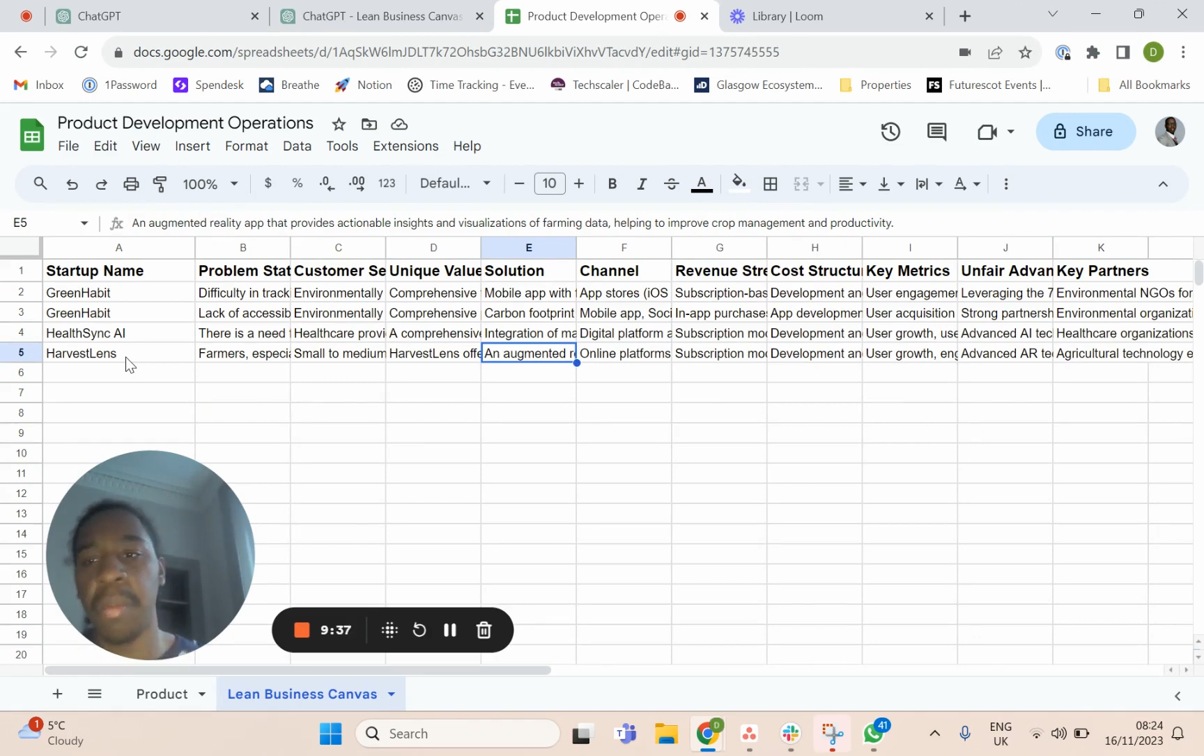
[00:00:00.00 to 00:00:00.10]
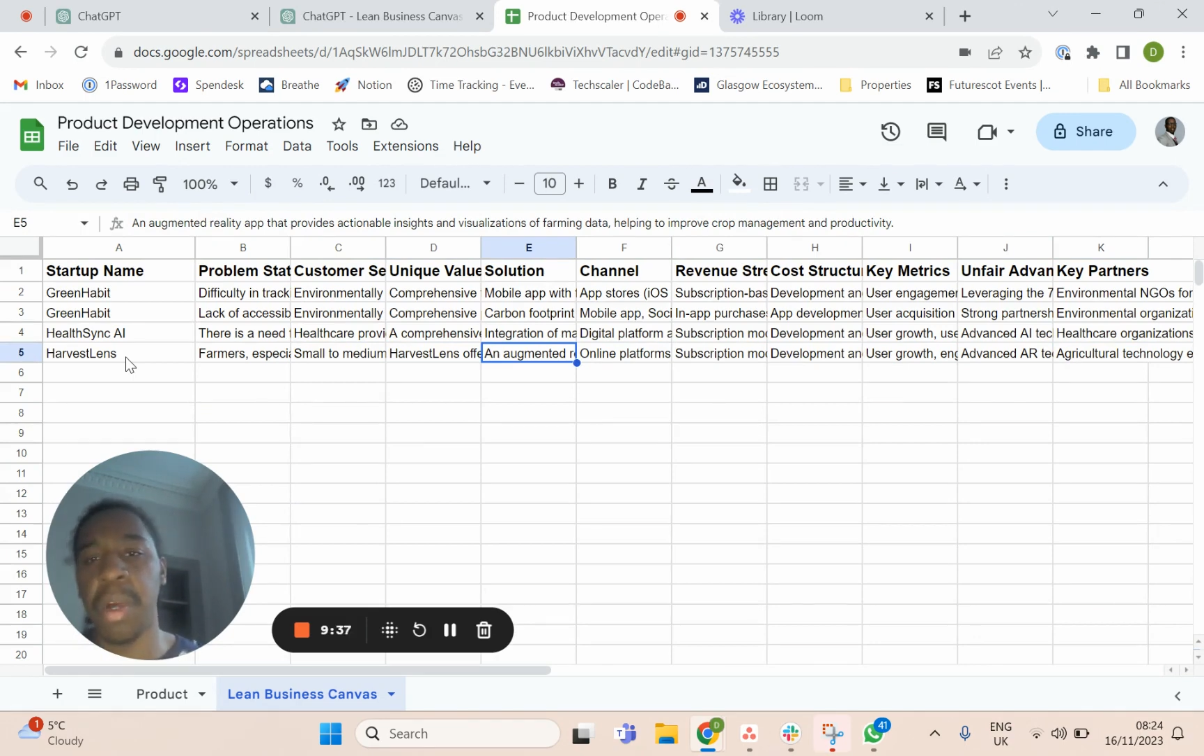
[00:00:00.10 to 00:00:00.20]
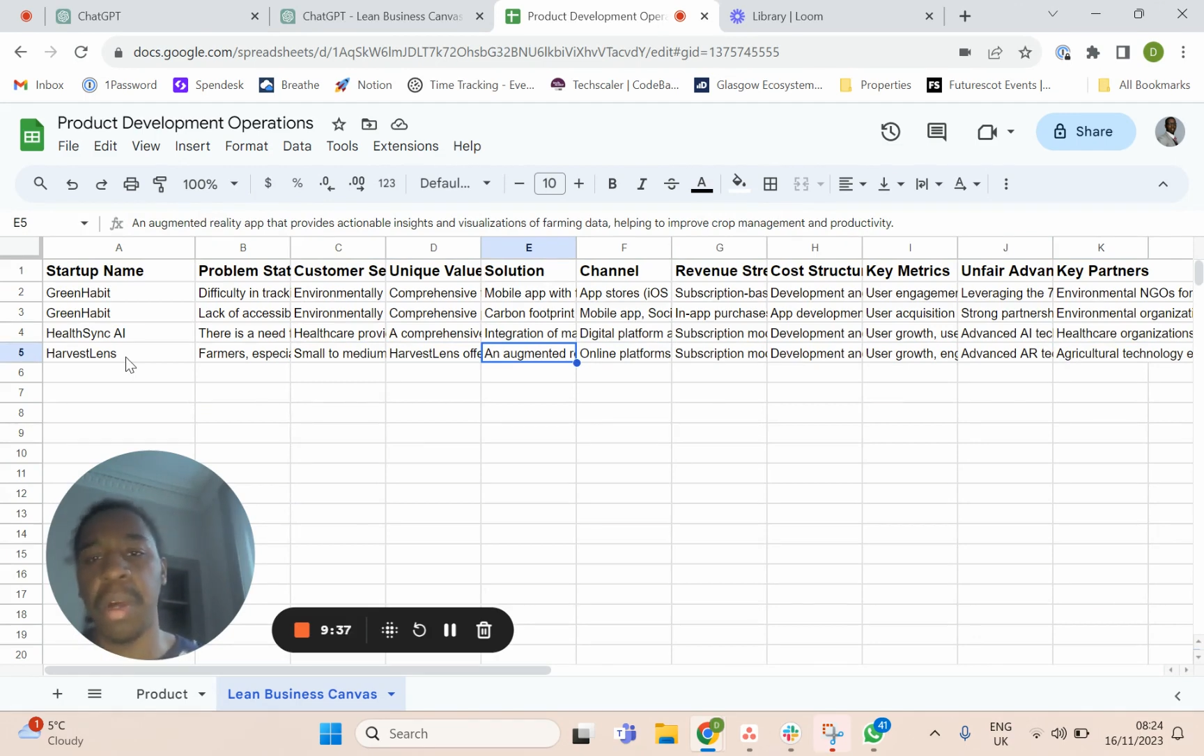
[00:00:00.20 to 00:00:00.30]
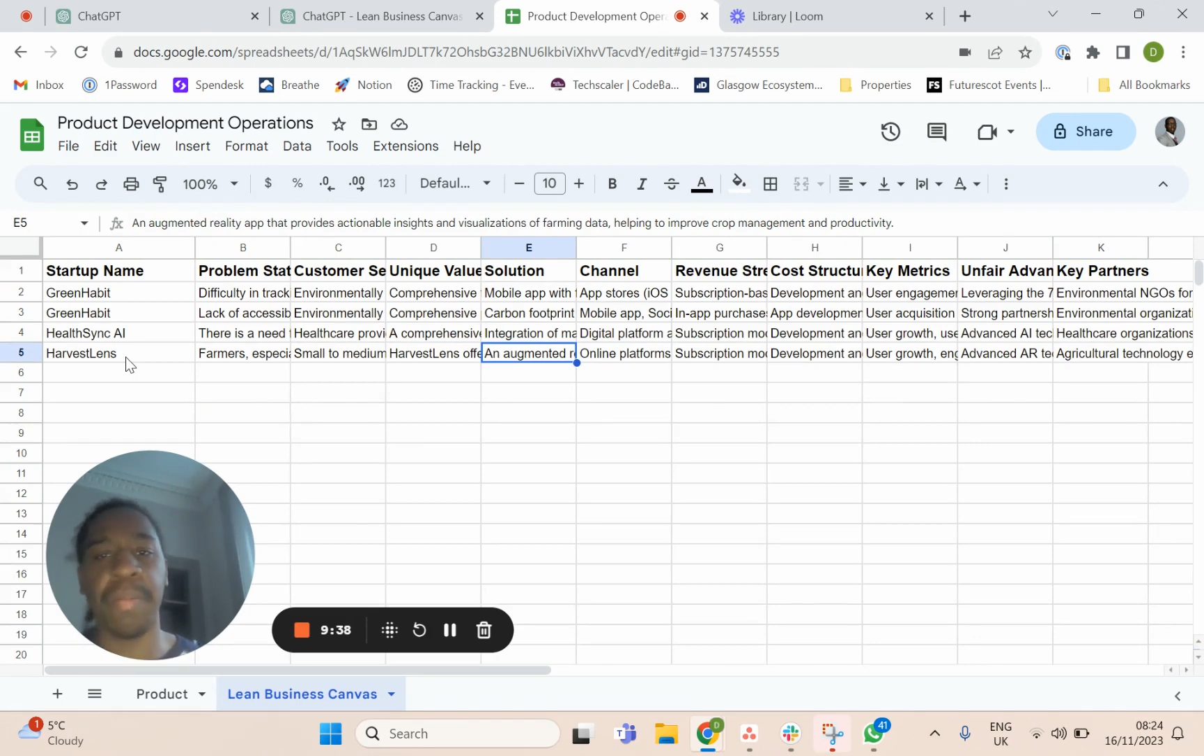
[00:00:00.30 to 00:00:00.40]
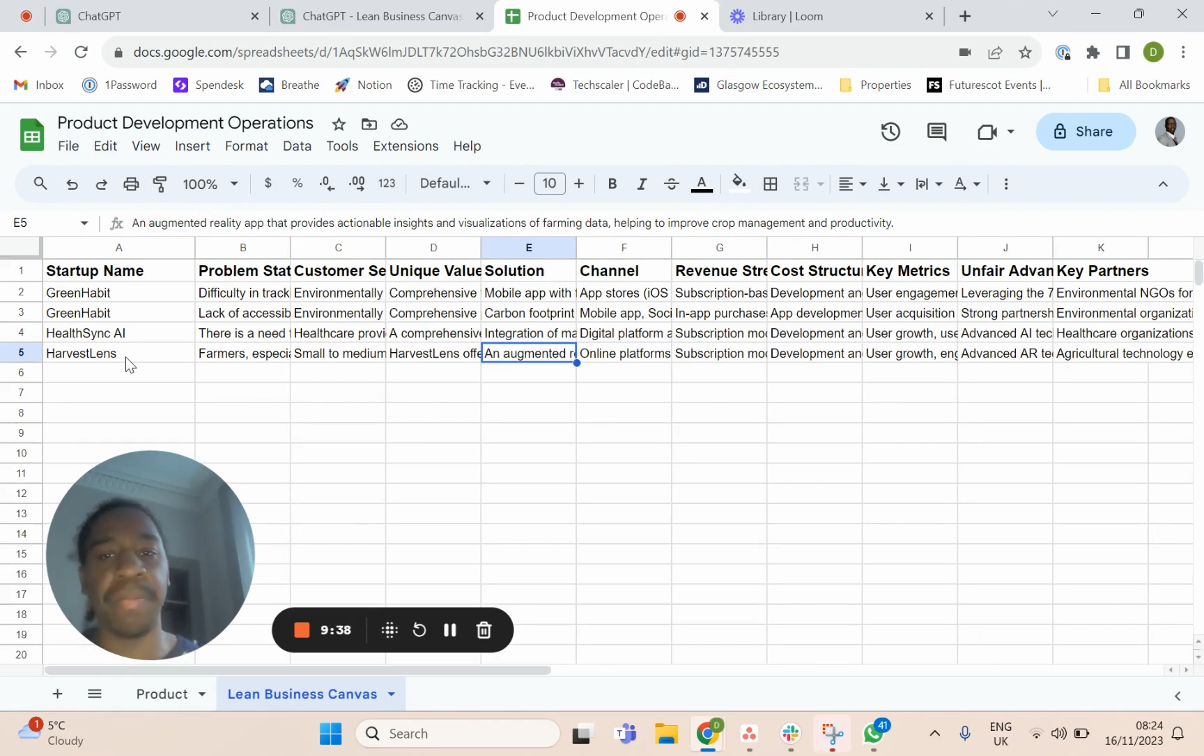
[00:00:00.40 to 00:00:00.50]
but